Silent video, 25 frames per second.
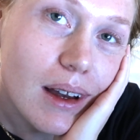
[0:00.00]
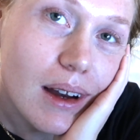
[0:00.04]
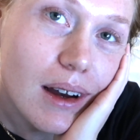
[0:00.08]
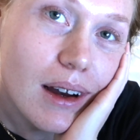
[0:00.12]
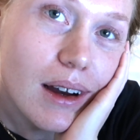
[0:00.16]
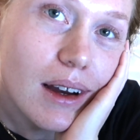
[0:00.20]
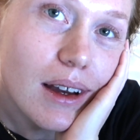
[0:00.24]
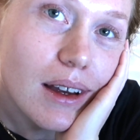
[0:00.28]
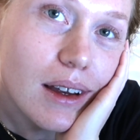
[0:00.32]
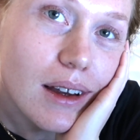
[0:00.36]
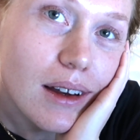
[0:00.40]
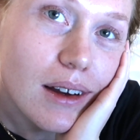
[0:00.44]

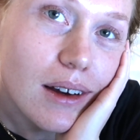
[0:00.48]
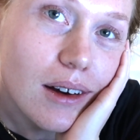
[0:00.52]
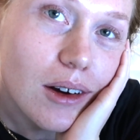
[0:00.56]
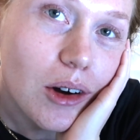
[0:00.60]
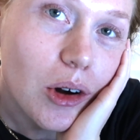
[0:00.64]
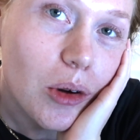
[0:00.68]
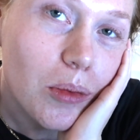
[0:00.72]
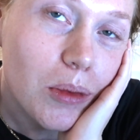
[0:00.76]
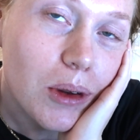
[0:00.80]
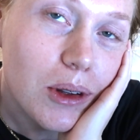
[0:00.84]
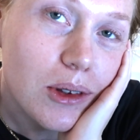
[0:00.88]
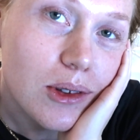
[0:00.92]
I
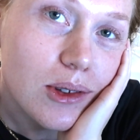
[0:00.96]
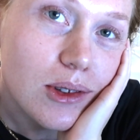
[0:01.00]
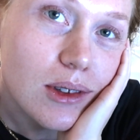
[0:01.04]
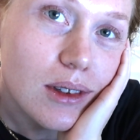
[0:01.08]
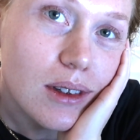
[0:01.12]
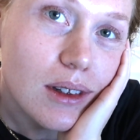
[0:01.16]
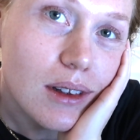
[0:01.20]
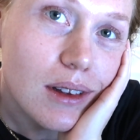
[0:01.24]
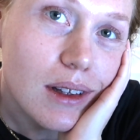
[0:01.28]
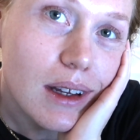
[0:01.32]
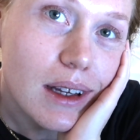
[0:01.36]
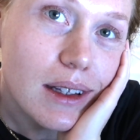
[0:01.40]
almost
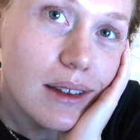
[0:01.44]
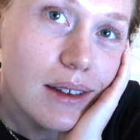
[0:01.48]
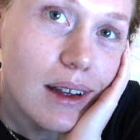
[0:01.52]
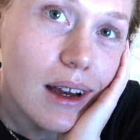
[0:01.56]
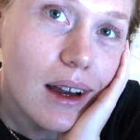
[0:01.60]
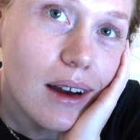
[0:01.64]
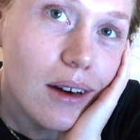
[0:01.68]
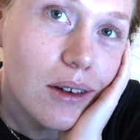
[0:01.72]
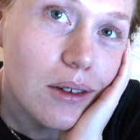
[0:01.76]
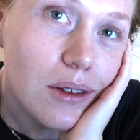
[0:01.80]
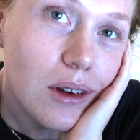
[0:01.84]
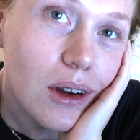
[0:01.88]
laid
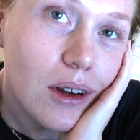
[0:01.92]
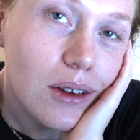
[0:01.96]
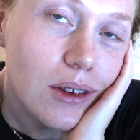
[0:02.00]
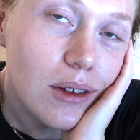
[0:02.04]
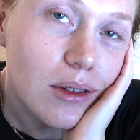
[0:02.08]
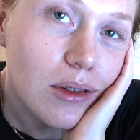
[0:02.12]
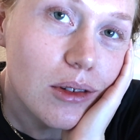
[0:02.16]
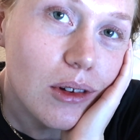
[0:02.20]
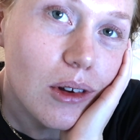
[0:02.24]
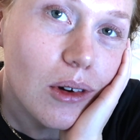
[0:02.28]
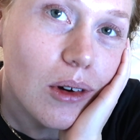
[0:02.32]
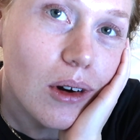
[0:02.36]
down on the
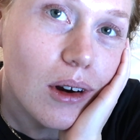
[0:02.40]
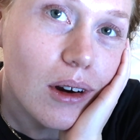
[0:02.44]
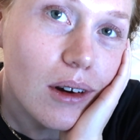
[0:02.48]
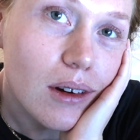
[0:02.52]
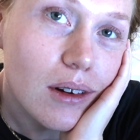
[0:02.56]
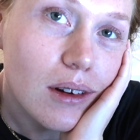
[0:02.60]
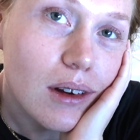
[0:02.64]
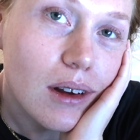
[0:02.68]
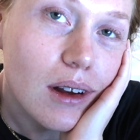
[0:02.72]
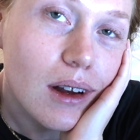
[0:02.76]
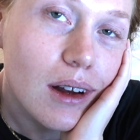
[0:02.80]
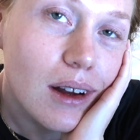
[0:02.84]

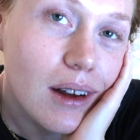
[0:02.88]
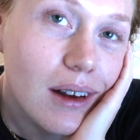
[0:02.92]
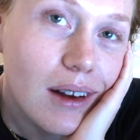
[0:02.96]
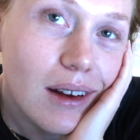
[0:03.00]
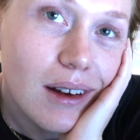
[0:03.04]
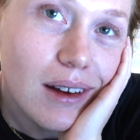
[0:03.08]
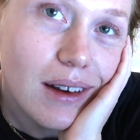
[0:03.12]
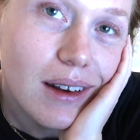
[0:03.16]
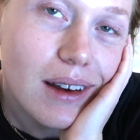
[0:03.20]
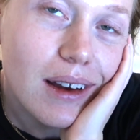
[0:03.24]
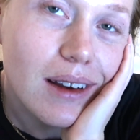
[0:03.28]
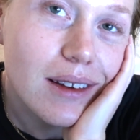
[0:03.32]
floor
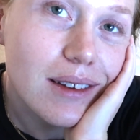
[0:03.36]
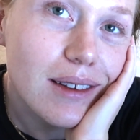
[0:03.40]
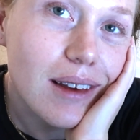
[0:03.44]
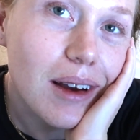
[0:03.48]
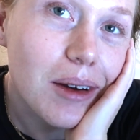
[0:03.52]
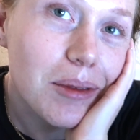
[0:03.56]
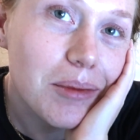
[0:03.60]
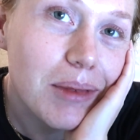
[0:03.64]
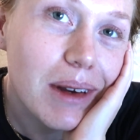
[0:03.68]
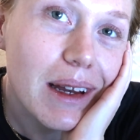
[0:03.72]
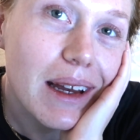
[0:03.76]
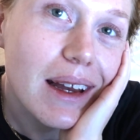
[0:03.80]
because
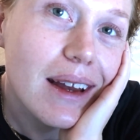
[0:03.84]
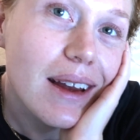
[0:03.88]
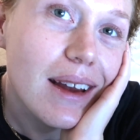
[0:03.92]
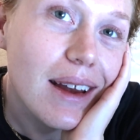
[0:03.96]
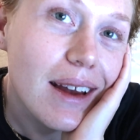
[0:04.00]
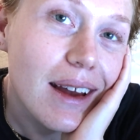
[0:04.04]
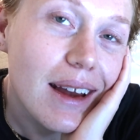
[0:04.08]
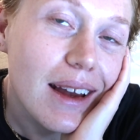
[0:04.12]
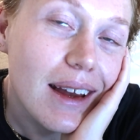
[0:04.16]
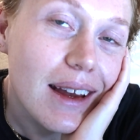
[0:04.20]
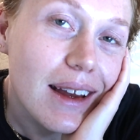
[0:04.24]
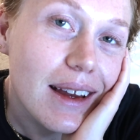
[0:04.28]
I'm
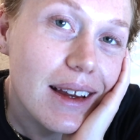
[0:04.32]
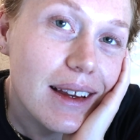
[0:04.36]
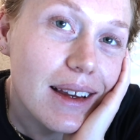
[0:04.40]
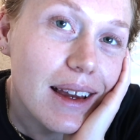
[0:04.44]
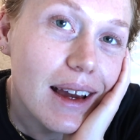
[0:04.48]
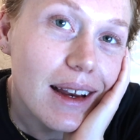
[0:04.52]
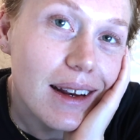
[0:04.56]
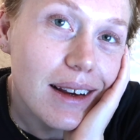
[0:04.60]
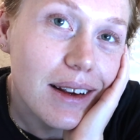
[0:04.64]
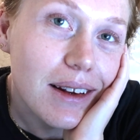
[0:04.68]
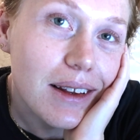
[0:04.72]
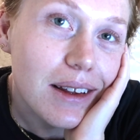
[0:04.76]

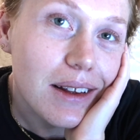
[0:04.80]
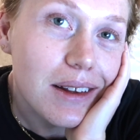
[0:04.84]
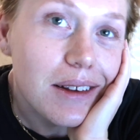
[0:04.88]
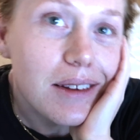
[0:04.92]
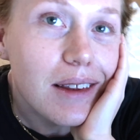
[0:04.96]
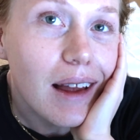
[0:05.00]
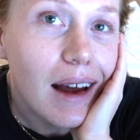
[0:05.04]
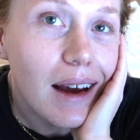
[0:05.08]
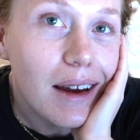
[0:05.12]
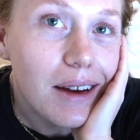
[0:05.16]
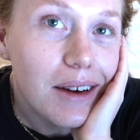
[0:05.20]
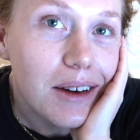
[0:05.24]
getting a little
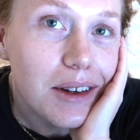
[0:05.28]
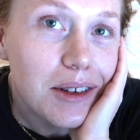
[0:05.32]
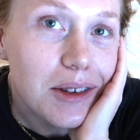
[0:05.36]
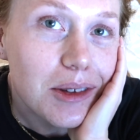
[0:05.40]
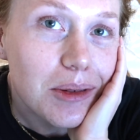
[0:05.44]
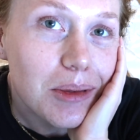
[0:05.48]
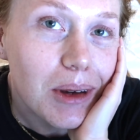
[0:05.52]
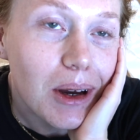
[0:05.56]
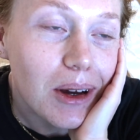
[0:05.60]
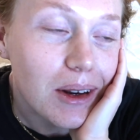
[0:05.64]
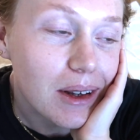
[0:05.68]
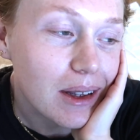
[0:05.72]
tired,
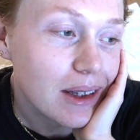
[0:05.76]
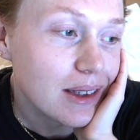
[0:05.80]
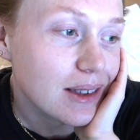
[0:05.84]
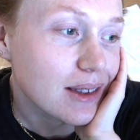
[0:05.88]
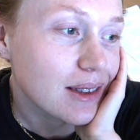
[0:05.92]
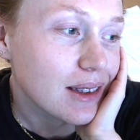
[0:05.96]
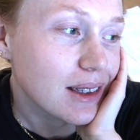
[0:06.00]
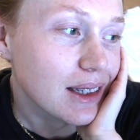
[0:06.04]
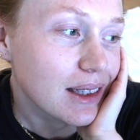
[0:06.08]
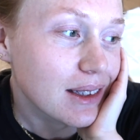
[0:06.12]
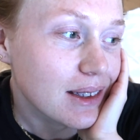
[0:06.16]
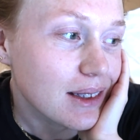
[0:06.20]
to be honest.
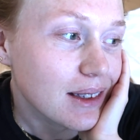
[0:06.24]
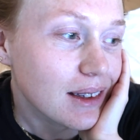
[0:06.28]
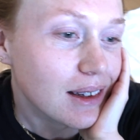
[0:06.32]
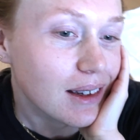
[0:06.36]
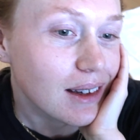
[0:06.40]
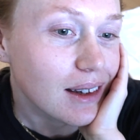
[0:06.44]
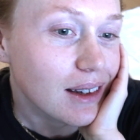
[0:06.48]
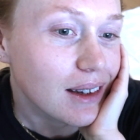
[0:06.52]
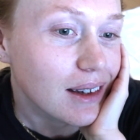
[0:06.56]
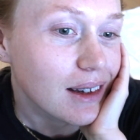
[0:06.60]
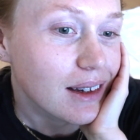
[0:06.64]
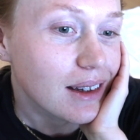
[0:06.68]
It's
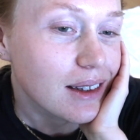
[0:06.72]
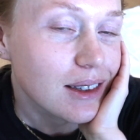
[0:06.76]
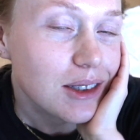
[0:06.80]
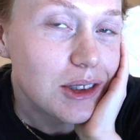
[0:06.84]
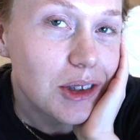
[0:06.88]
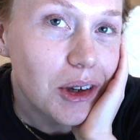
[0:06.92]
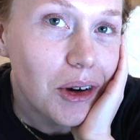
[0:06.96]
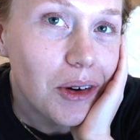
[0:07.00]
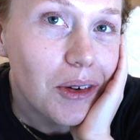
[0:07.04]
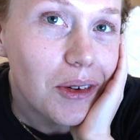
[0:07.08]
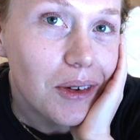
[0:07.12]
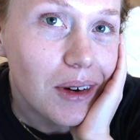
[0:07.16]

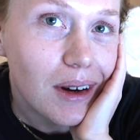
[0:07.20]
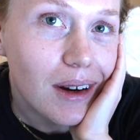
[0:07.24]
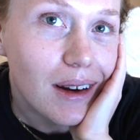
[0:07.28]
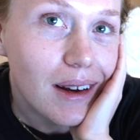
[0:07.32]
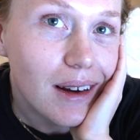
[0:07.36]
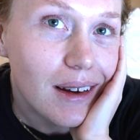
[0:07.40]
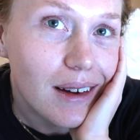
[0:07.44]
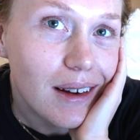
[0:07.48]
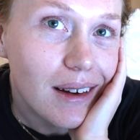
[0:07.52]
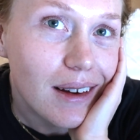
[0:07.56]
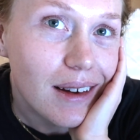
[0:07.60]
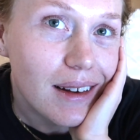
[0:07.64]
so
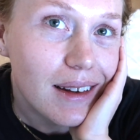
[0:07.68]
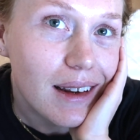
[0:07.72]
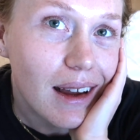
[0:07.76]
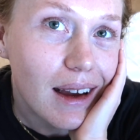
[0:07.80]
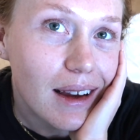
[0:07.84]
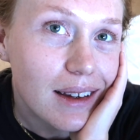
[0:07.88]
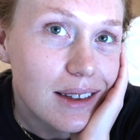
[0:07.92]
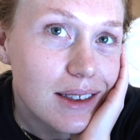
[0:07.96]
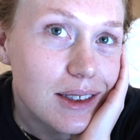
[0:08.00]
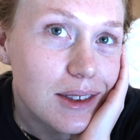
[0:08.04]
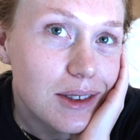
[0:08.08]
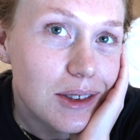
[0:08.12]

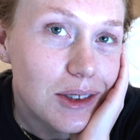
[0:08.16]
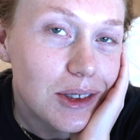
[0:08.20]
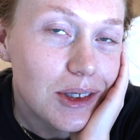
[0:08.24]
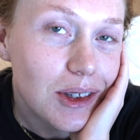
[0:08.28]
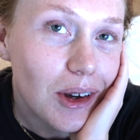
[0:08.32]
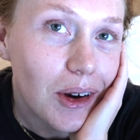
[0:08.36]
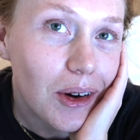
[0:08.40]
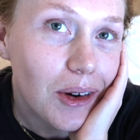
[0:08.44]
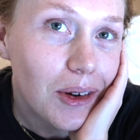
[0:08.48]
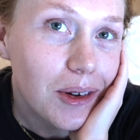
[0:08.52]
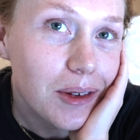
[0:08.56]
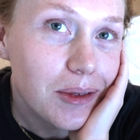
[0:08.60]
nice to
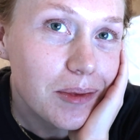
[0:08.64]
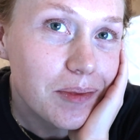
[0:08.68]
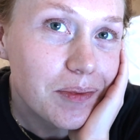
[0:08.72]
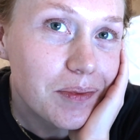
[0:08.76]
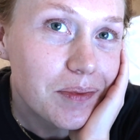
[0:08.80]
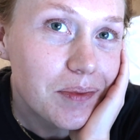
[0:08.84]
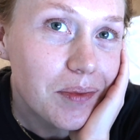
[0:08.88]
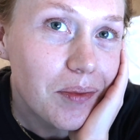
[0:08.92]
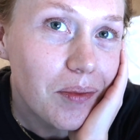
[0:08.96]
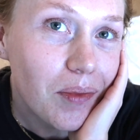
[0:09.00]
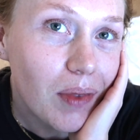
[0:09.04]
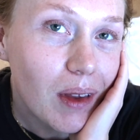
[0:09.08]
sew.
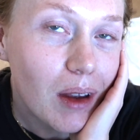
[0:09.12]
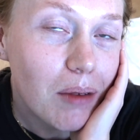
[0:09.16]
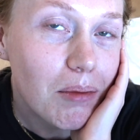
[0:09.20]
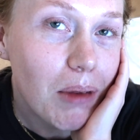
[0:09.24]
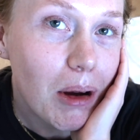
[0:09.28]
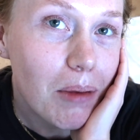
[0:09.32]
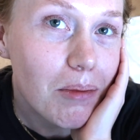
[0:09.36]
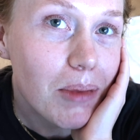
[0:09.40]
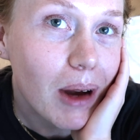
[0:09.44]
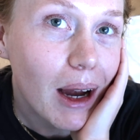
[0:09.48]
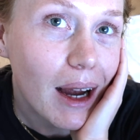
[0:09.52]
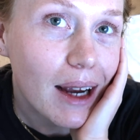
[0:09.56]

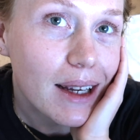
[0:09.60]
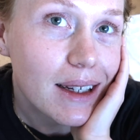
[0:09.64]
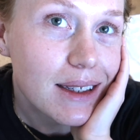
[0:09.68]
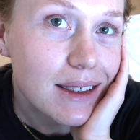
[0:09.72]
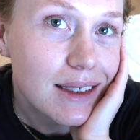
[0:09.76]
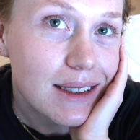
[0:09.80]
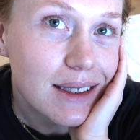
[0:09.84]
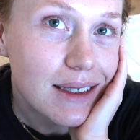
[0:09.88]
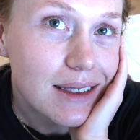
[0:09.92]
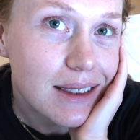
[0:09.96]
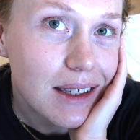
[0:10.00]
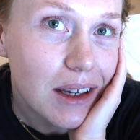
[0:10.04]
My back
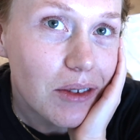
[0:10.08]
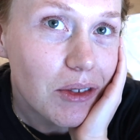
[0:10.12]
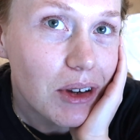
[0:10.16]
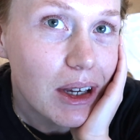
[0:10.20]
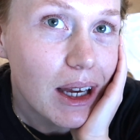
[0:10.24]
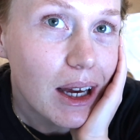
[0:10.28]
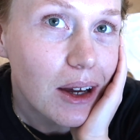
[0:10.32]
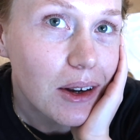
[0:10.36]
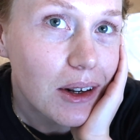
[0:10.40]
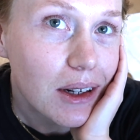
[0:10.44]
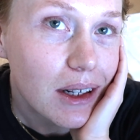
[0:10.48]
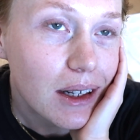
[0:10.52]
is just
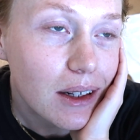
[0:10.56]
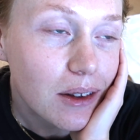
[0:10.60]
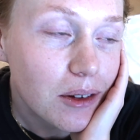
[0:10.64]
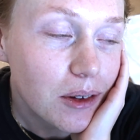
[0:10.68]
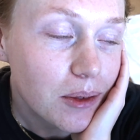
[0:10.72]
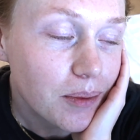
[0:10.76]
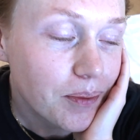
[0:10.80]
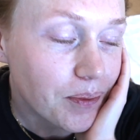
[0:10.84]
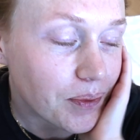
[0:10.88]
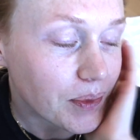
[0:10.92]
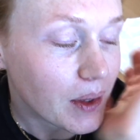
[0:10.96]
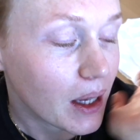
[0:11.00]
giving out a
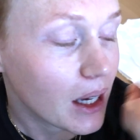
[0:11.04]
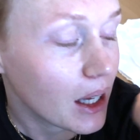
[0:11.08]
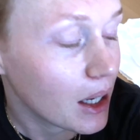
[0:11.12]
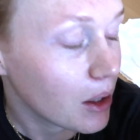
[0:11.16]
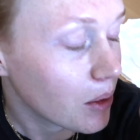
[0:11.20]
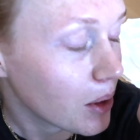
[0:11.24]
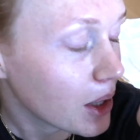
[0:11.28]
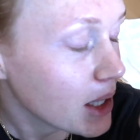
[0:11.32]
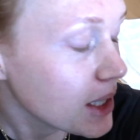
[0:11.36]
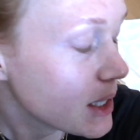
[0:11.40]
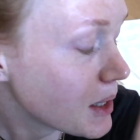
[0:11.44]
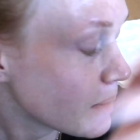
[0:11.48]
little.
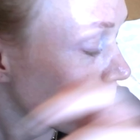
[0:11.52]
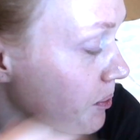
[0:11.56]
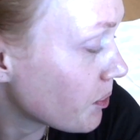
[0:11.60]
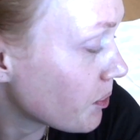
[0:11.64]
Anyways,